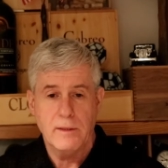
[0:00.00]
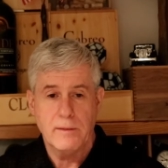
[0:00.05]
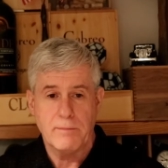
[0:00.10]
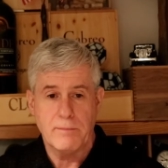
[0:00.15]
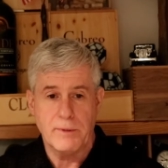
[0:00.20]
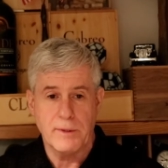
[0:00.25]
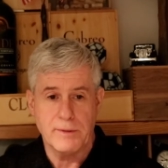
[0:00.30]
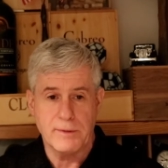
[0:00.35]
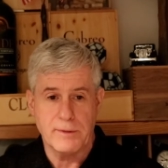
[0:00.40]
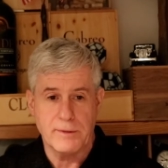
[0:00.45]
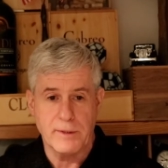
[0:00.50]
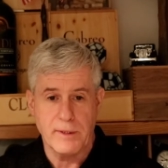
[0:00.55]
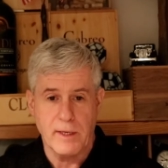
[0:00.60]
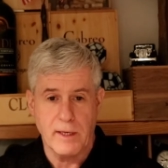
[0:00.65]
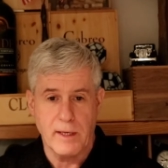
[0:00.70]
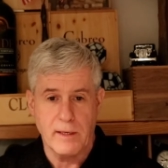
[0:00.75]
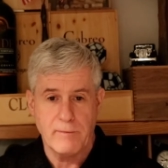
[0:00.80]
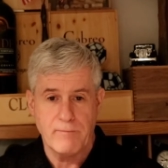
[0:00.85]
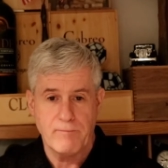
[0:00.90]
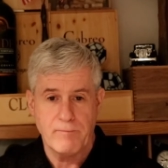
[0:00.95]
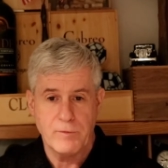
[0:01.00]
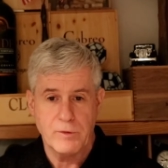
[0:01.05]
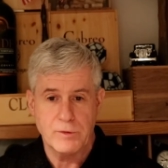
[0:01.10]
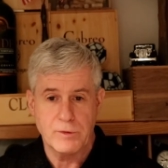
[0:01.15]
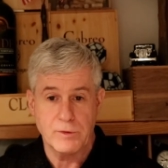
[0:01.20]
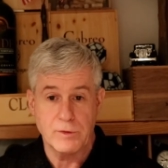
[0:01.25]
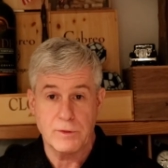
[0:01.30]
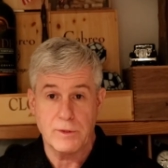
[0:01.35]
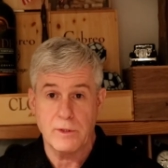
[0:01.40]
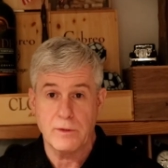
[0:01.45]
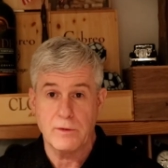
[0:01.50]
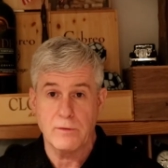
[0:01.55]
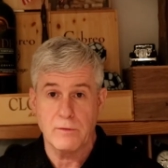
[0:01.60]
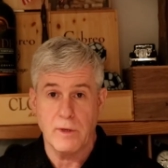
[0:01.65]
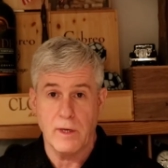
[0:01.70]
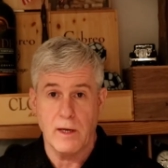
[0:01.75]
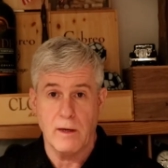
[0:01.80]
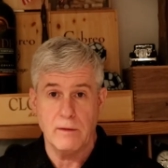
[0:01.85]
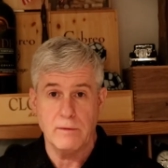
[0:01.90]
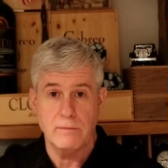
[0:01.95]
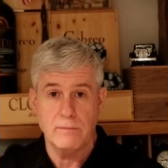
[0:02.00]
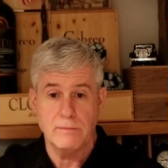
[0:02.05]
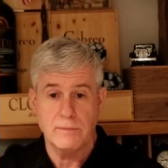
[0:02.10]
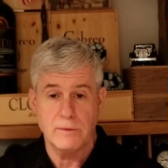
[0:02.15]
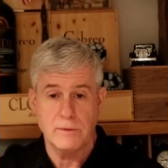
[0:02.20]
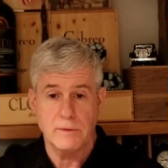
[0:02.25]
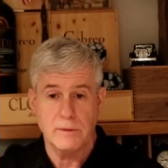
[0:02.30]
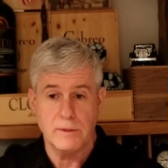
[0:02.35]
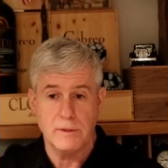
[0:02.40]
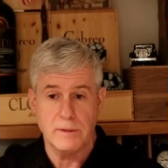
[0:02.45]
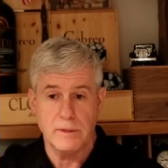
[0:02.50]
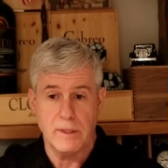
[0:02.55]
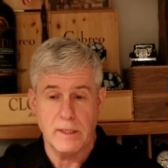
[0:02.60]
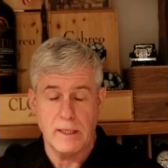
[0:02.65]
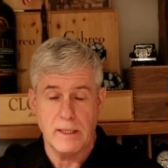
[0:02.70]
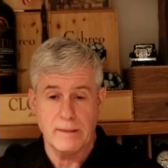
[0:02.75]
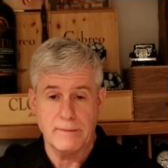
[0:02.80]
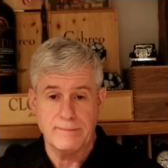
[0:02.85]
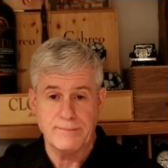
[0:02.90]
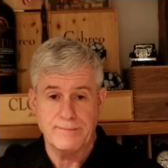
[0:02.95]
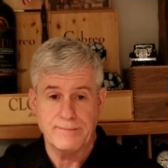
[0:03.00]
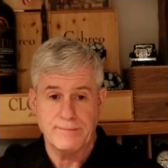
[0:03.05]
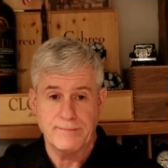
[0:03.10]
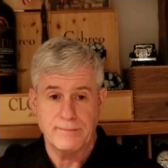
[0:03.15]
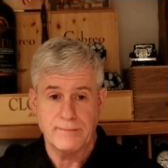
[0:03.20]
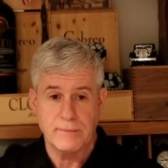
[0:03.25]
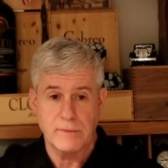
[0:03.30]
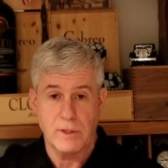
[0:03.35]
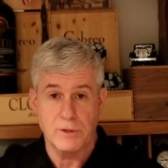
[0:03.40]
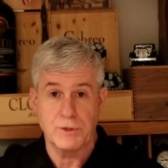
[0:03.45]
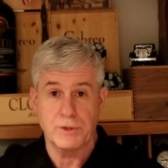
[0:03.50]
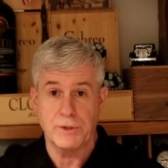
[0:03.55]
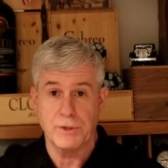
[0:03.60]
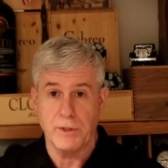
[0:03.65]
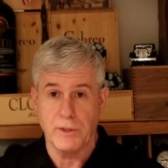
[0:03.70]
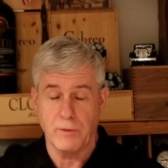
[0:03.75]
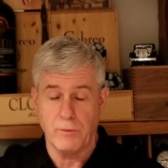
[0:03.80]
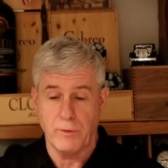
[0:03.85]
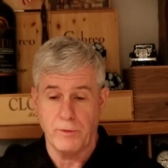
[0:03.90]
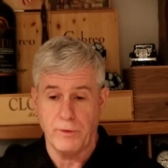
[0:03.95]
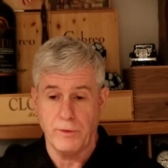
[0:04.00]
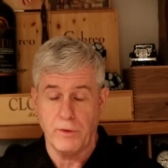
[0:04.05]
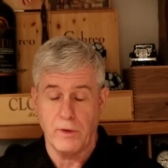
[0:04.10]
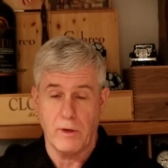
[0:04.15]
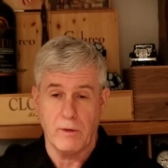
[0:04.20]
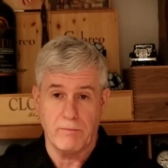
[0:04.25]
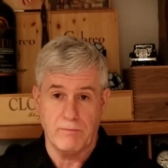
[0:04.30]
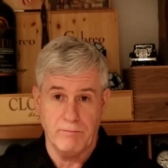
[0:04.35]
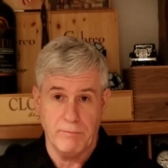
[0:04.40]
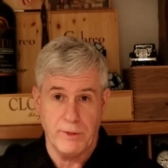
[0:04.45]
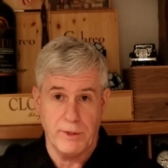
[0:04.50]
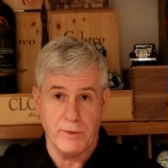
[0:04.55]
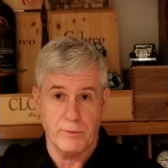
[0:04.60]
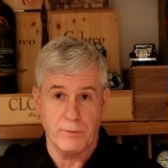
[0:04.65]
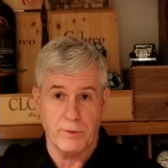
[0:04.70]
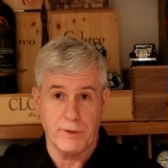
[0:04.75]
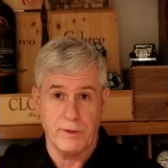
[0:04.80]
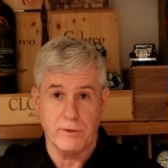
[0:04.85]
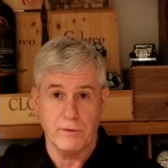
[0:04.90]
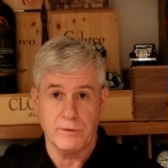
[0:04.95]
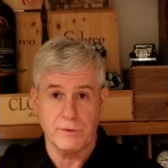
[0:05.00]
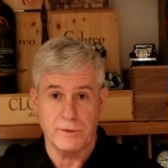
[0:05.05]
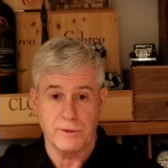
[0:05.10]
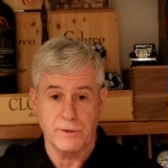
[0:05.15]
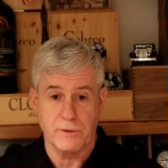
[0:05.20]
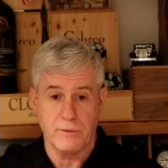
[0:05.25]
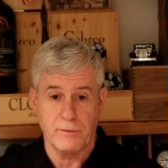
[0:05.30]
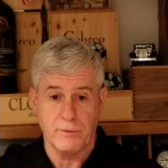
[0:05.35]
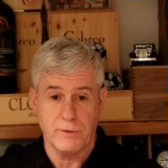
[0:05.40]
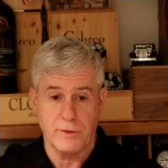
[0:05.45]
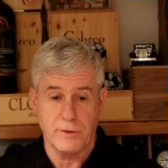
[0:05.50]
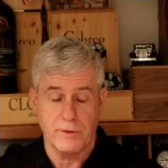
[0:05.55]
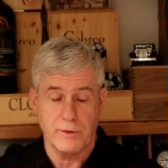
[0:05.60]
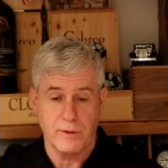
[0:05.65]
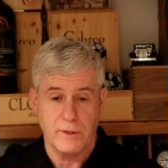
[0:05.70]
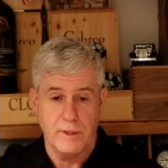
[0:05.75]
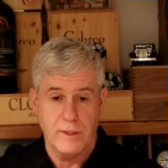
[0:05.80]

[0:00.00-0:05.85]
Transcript: But uh, so stick around and uh, I'll share it with you. I'll, me and Regal will share it with you,